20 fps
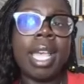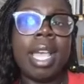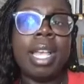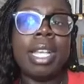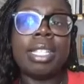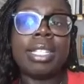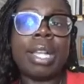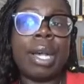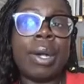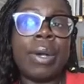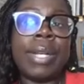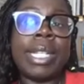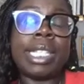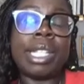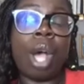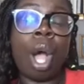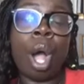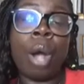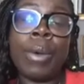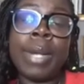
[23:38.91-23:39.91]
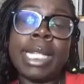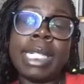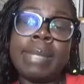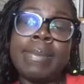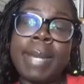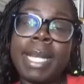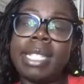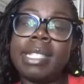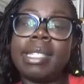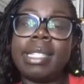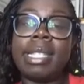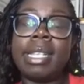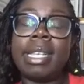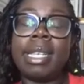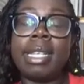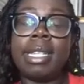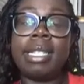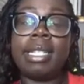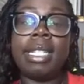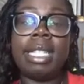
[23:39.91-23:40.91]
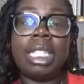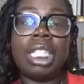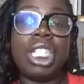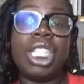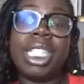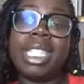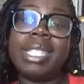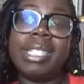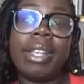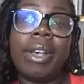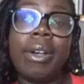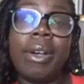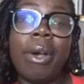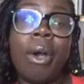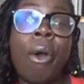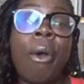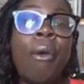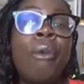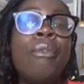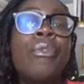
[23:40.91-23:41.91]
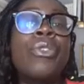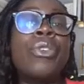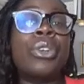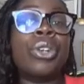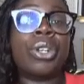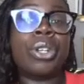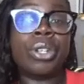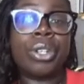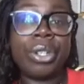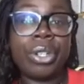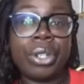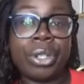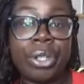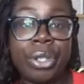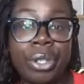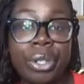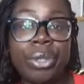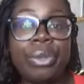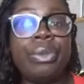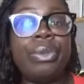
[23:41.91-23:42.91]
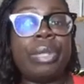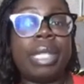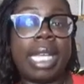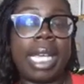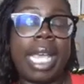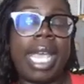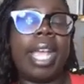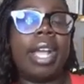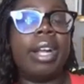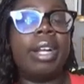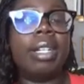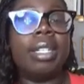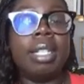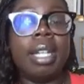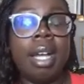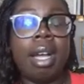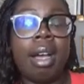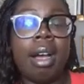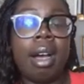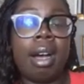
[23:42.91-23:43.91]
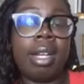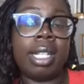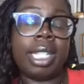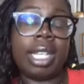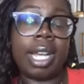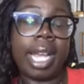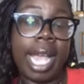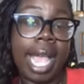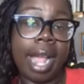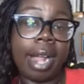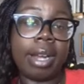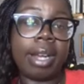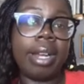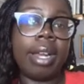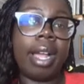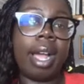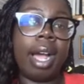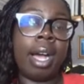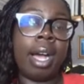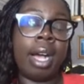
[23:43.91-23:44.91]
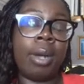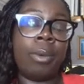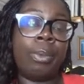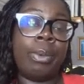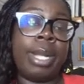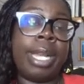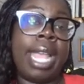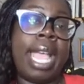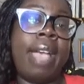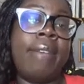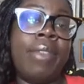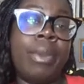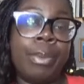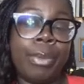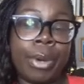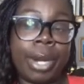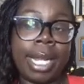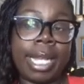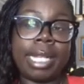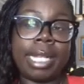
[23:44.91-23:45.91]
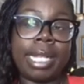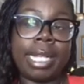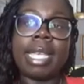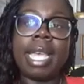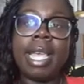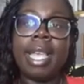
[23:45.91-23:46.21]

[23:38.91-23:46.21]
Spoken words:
So it's always best to just overdo the care on your hair when having braids.